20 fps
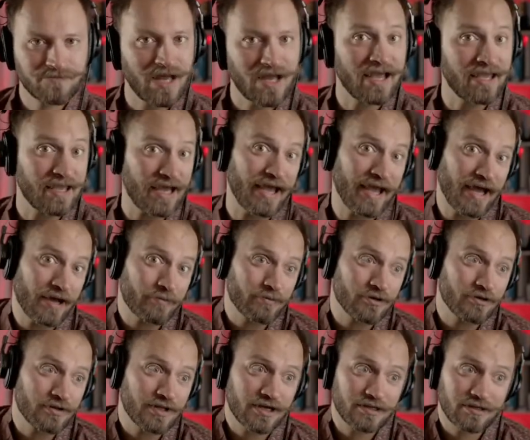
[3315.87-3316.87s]
I have
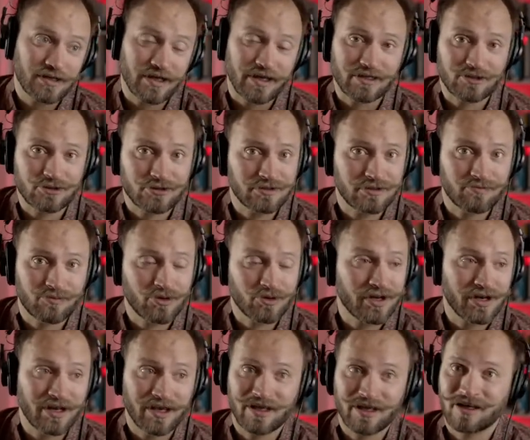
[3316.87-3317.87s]
done that, like
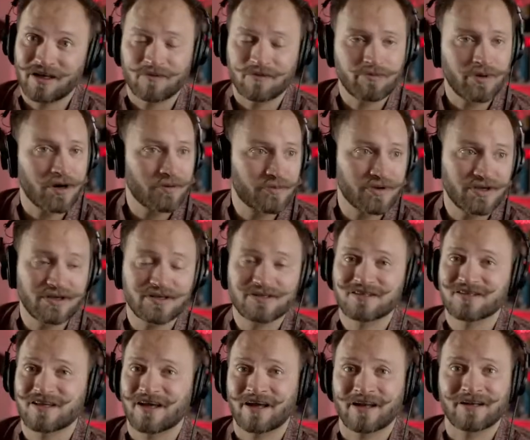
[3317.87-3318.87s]
putting it in
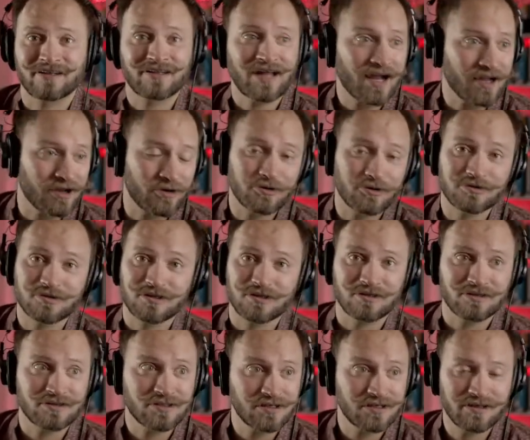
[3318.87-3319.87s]
puppies and tacos
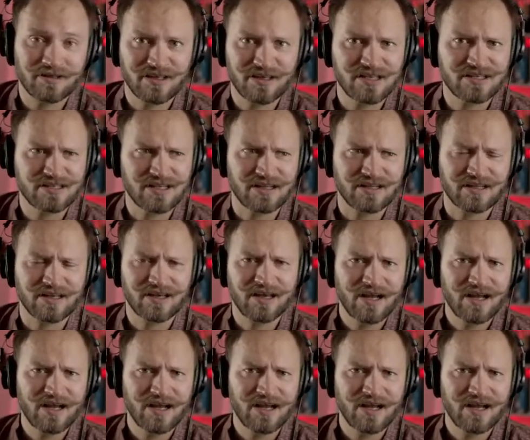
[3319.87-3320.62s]
and silly things. That